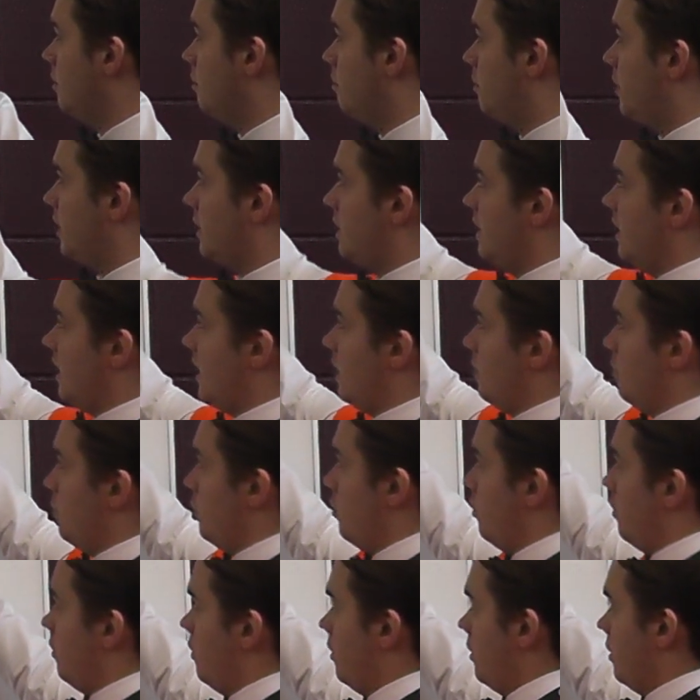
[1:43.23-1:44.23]
but he can
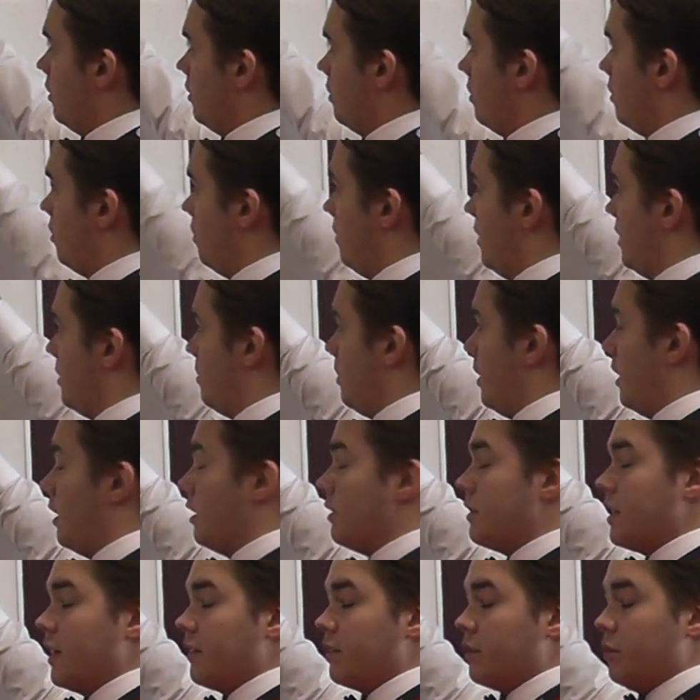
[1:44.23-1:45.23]
move to these
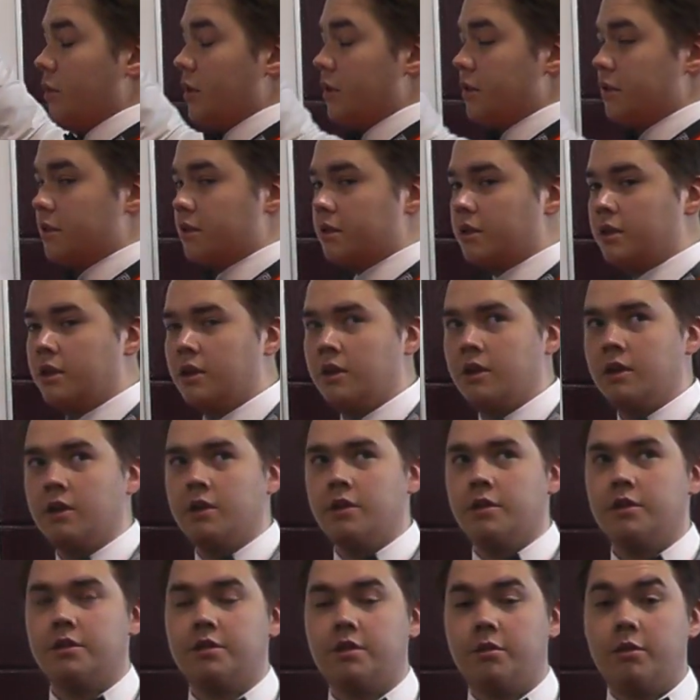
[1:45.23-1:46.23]
pillars afterwards.
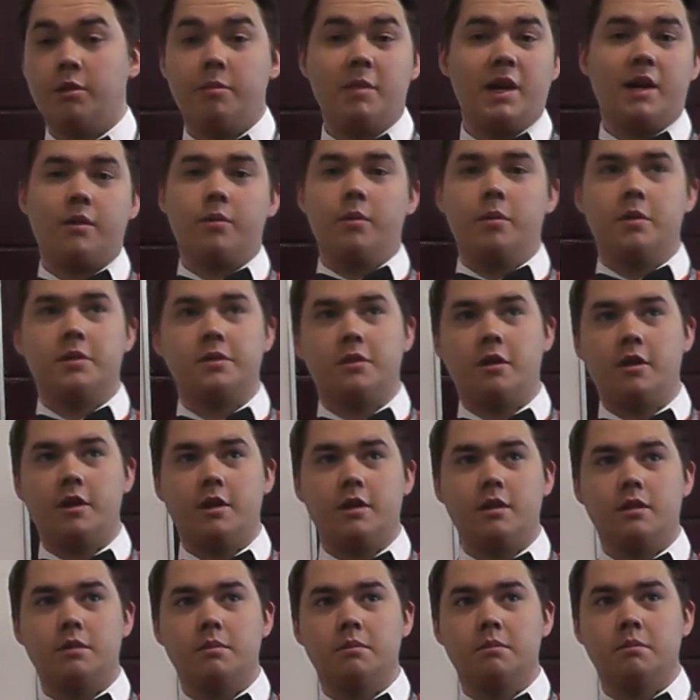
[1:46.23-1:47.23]
So we're back where we
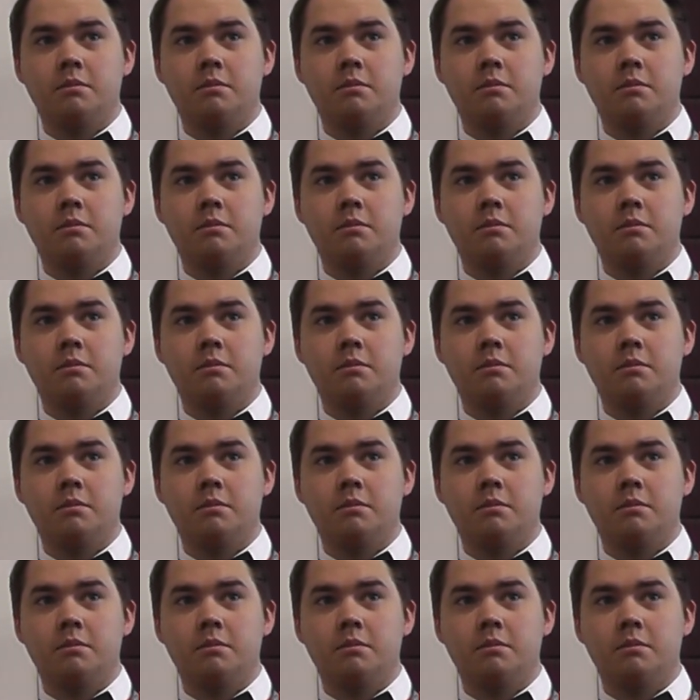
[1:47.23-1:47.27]
started.